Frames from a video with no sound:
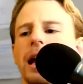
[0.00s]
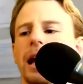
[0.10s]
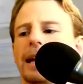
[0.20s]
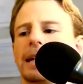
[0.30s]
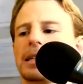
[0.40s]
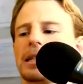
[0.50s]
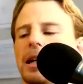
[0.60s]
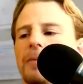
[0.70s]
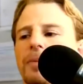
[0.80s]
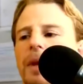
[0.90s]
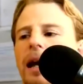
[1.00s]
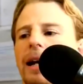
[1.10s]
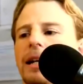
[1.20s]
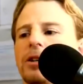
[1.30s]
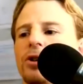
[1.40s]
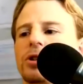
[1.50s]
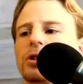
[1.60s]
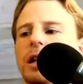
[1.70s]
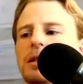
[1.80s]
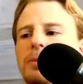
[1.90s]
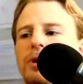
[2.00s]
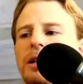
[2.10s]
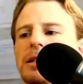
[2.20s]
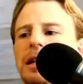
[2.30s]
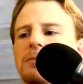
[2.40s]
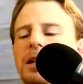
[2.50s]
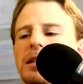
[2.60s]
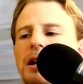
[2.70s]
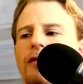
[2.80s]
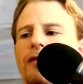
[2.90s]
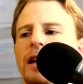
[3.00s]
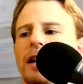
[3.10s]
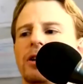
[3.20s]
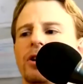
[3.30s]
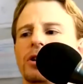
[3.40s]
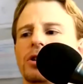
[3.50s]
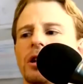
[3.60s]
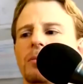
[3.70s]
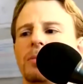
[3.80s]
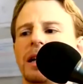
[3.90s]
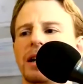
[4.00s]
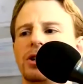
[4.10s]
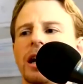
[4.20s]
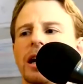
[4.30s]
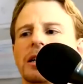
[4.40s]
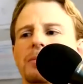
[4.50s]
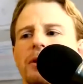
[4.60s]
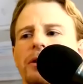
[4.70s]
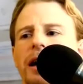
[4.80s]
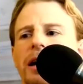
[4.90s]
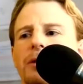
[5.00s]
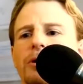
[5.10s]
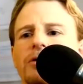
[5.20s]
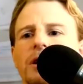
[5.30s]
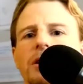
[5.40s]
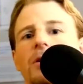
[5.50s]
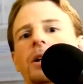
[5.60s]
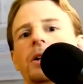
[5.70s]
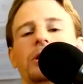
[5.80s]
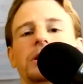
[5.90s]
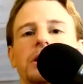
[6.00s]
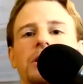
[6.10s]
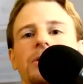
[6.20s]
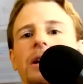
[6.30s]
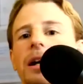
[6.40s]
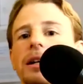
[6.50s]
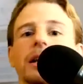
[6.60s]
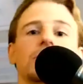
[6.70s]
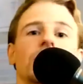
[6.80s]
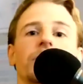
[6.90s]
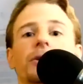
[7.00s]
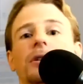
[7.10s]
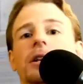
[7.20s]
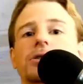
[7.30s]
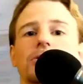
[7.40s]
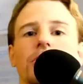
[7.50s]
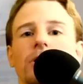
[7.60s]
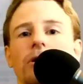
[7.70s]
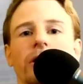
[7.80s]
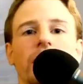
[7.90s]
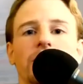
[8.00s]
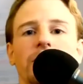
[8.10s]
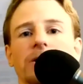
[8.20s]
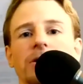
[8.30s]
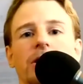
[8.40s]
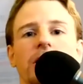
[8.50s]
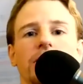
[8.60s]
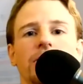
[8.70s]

And um, had I not experienced that myself, and had I not uh, been educated about that, I would have said, "Oh my God, you know, that's all the cholesterol clogging up my circulatory